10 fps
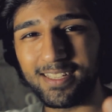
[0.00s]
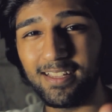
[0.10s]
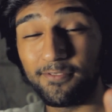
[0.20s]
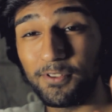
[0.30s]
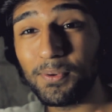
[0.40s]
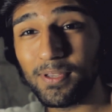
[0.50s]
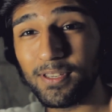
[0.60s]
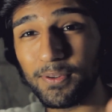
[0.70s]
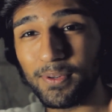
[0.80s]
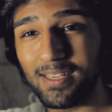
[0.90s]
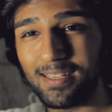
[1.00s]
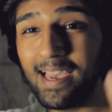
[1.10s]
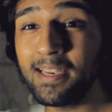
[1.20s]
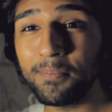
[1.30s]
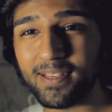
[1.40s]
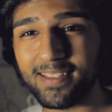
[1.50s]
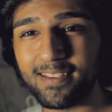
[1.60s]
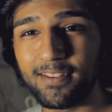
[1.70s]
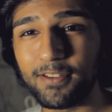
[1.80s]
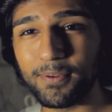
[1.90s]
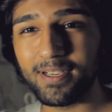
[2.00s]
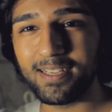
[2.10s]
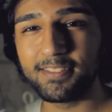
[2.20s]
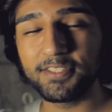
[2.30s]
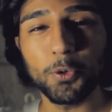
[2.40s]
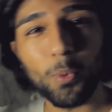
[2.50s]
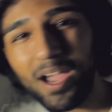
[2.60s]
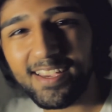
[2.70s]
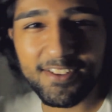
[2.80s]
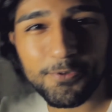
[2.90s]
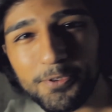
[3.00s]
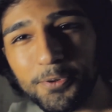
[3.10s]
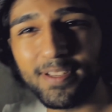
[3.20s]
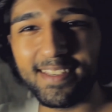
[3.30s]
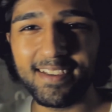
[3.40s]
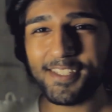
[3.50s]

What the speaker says: And if you can do it, anybody can do it. So why ain't you doing it?